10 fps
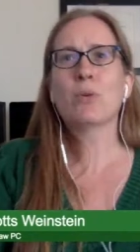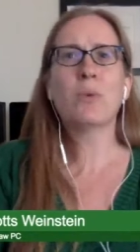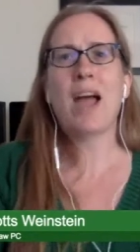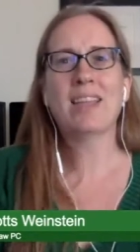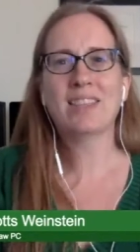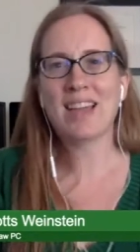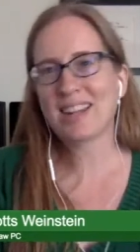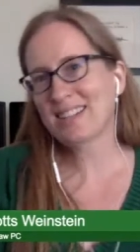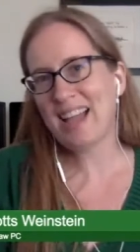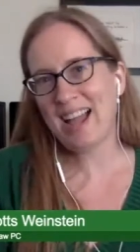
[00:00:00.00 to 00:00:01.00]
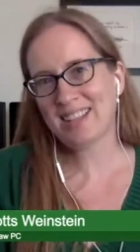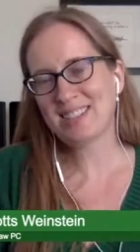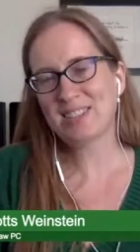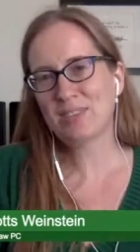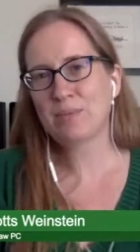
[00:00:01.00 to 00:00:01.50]
way that
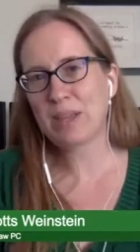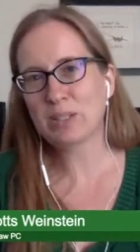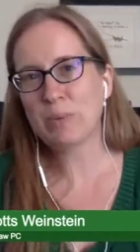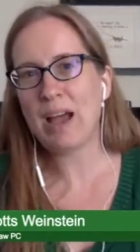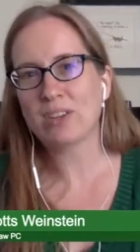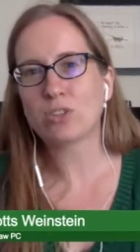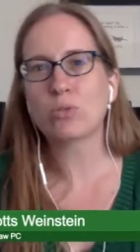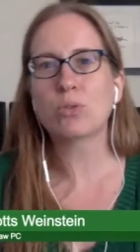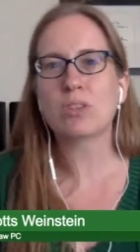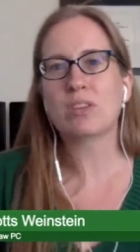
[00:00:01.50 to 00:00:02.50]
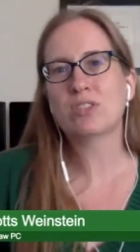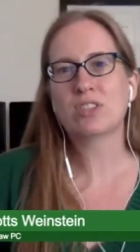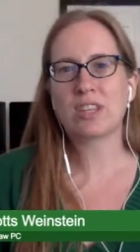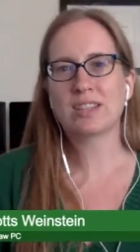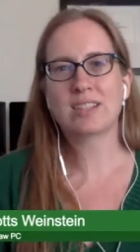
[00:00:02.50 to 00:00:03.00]
tax gets passed through, that there's
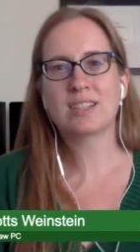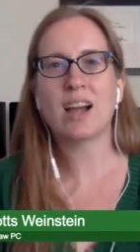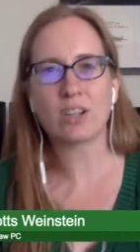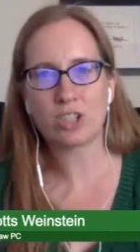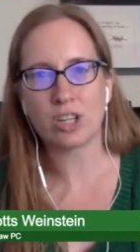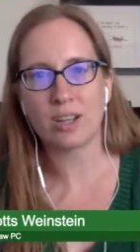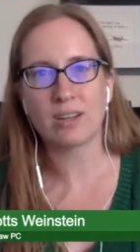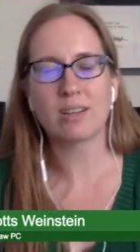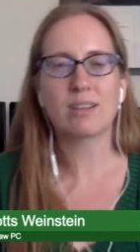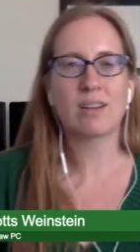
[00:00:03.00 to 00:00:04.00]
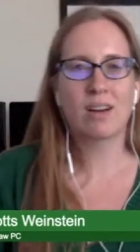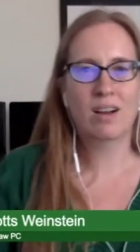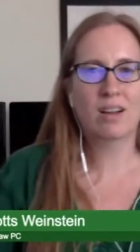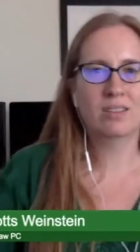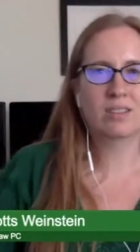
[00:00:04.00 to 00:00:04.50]
this like deduction
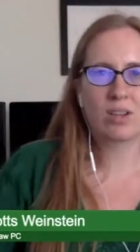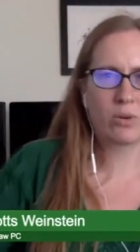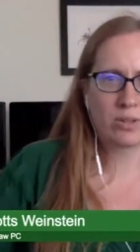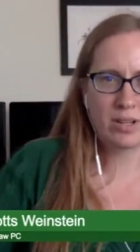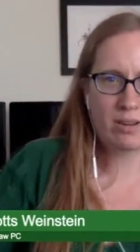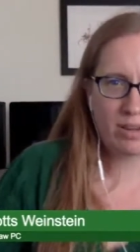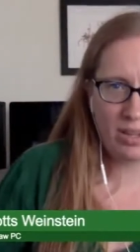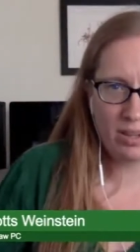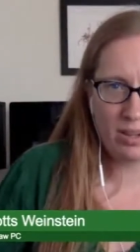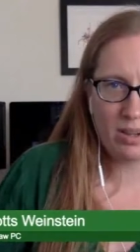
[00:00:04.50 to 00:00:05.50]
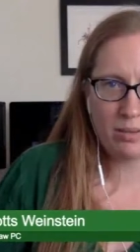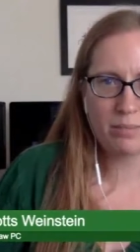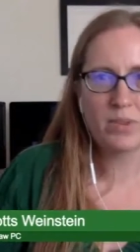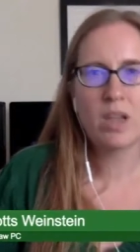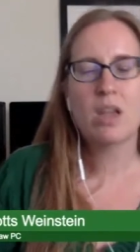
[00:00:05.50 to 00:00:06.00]
on the ordinary
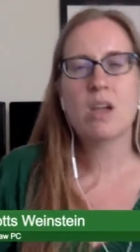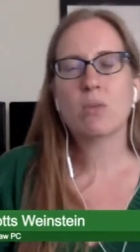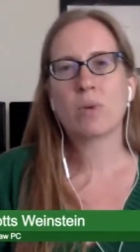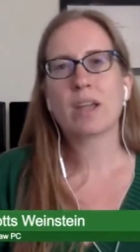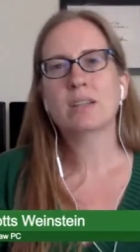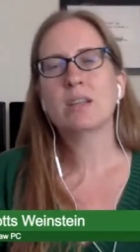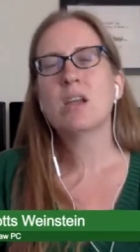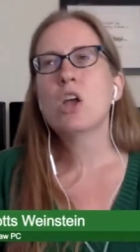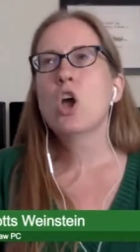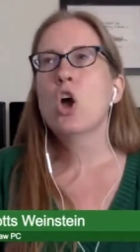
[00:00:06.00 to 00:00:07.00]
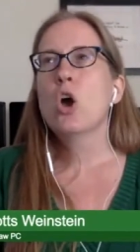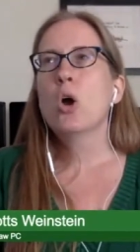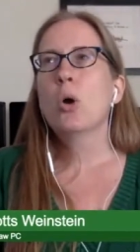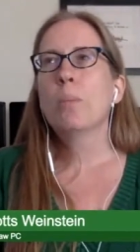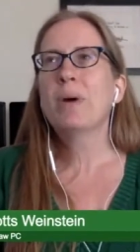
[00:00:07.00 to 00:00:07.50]
income rate.
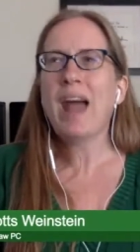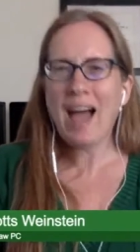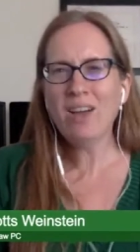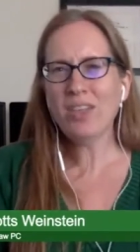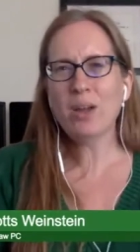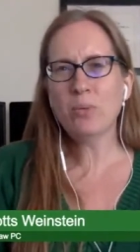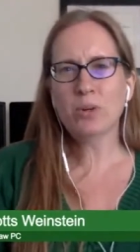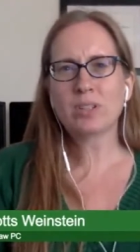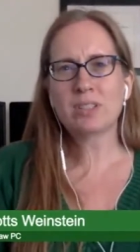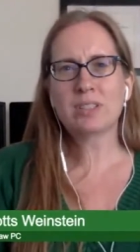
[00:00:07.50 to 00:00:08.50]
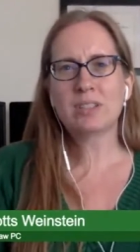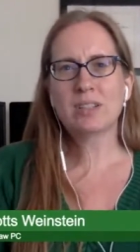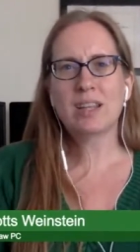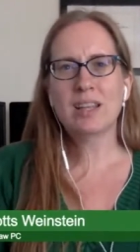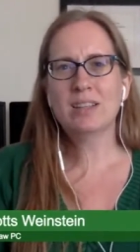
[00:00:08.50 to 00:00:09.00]
But how that works
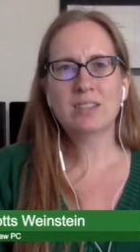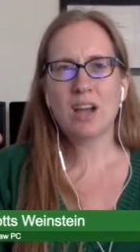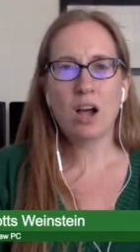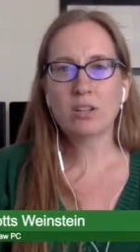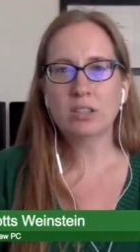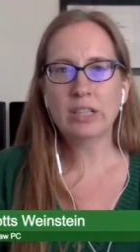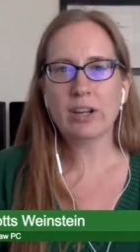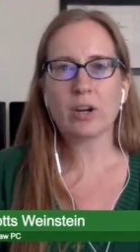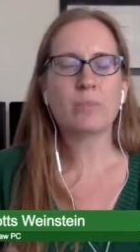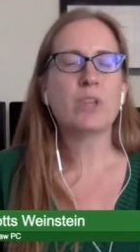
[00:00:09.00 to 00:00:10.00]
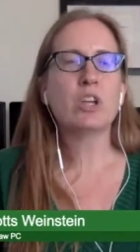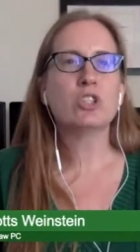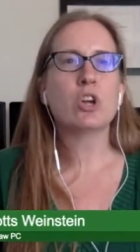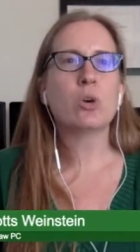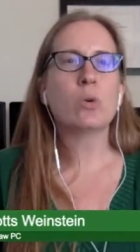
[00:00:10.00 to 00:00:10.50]
is unclear.
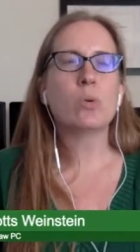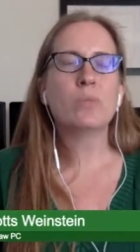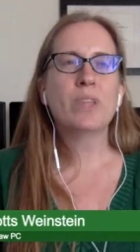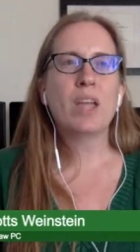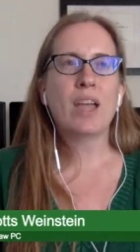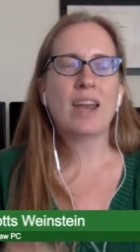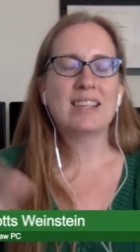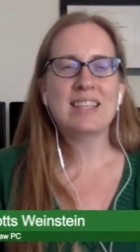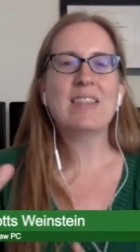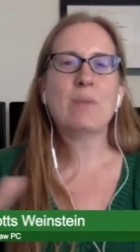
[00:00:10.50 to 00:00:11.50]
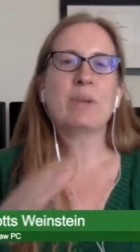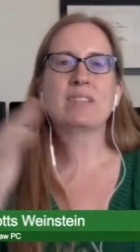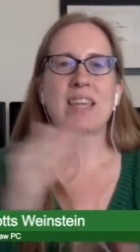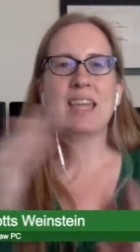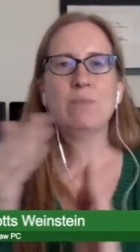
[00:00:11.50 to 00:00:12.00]
So, and I say that
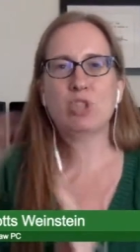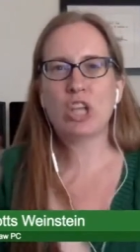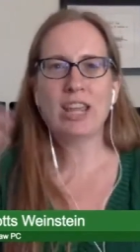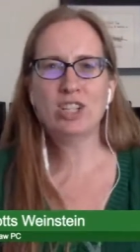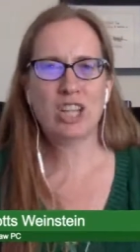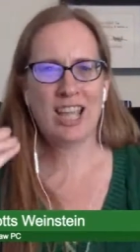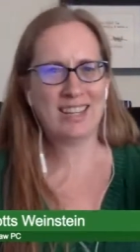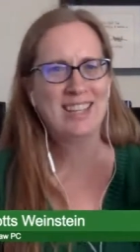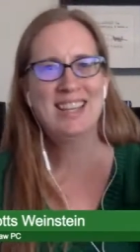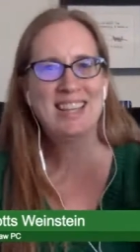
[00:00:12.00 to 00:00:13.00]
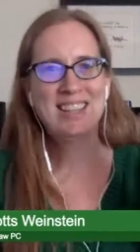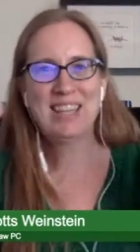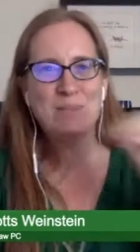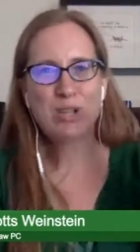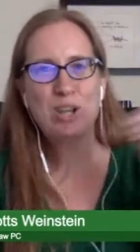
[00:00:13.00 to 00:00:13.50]
because they keep changing it. They
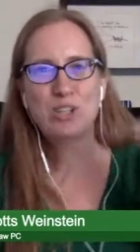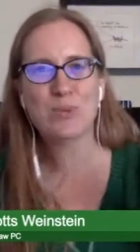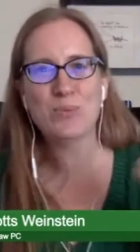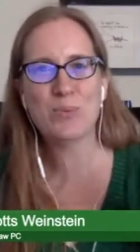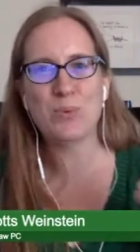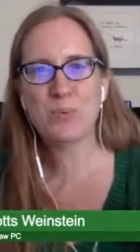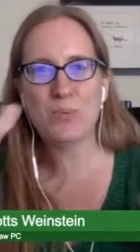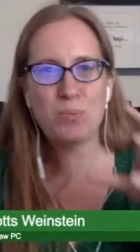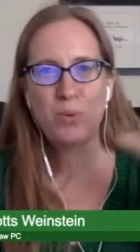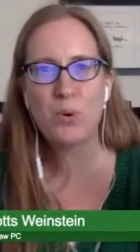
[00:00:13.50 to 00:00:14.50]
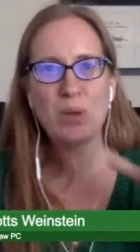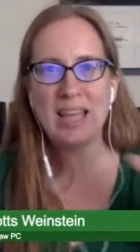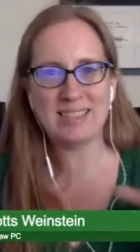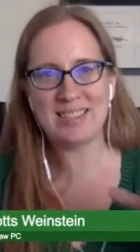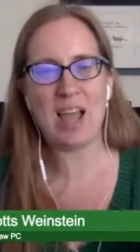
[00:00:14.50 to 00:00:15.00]
keep changing who
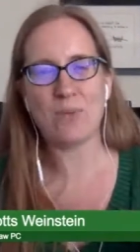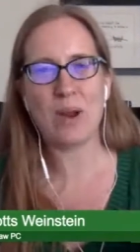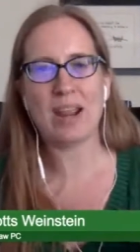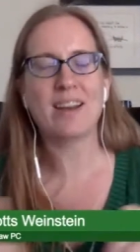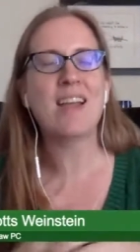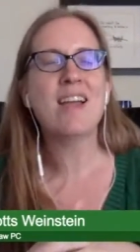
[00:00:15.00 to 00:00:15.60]
gets that rate.